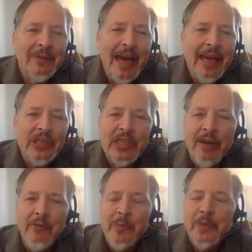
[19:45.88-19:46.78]
Hadi's
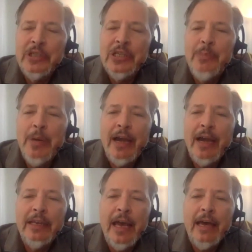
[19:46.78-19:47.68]
government is back
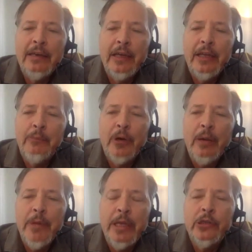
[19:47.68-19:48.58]
in Aden and the
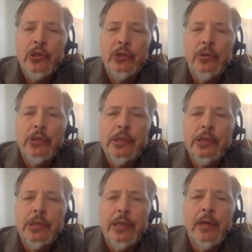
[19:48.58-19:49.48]
prime minister is
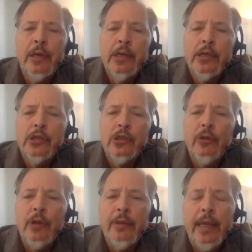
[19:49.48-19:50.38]
there,
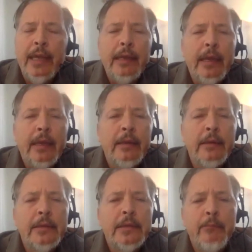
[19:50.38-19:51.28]
so that they
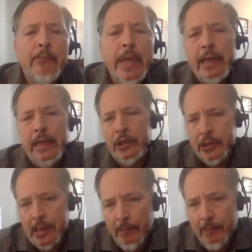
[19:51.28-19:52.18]
can
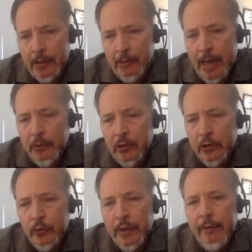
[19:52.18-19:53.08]
diminish some of the
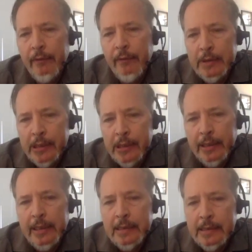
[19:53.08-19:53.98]
popular grievance
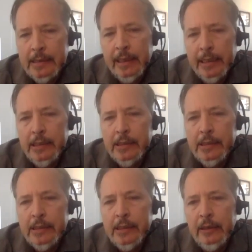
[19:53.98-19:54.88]
against the
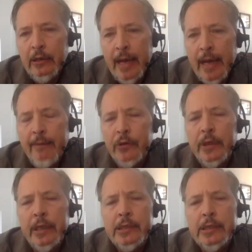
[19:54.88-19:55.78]
STC, you know,
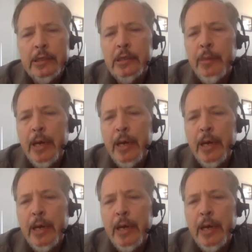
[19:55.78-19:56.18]
after they seize